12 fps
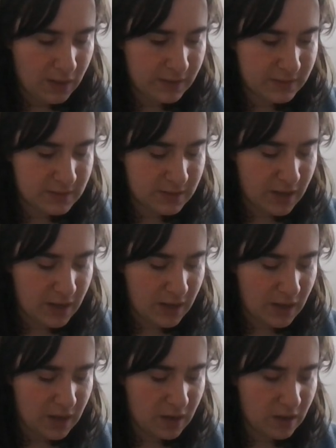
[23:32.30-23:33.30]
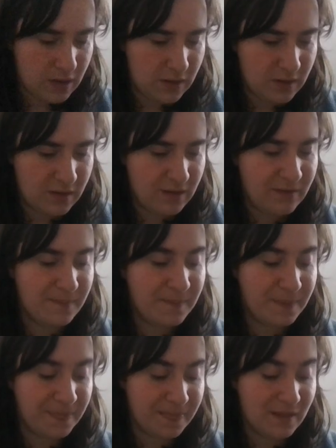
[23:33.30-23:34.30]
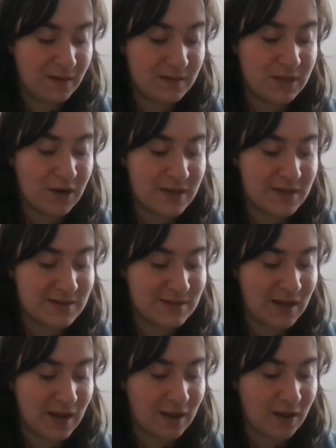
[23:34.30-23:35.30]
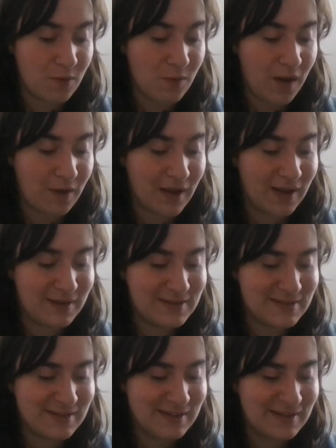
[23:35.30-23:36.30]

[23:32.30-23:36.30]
Let's see. Sorry, this is taking a while, guys.